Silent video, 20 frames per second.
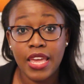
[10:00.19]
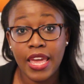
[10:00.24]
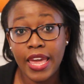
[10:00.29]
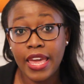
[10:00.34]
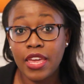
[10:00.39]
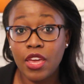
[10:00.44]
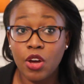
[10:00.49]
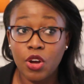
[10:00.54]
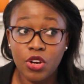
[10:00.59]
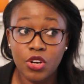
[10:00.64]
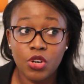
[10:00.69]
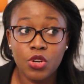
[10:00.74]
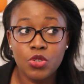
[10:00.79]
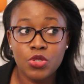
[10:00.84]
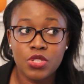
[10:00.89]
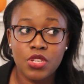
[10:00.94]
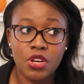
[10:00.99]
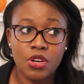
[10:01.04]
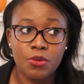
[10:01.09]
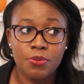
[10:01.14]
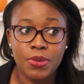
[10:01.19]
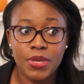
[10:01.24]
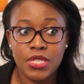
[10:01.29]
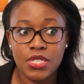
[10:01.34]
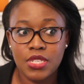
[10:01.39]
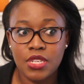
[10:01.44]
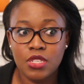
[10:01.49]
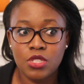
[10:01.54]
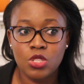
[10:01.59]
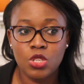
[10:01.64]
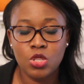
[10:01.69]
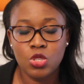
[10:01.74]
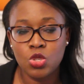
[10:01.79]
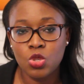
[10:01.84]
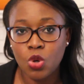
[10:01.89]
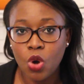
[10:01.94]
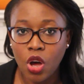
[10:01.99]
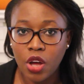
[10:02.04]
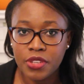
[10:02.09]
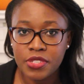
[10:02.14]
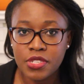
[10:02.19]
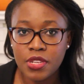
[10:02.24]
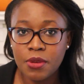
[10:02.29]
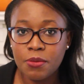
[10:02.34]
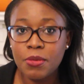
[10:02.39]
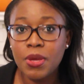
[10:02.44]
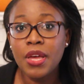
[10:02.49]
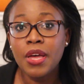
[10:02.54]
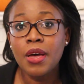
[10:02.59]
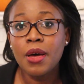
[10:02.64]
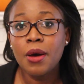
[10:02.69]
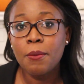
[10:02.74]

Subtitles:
hey, you're gonna go start a business, you're too awesome.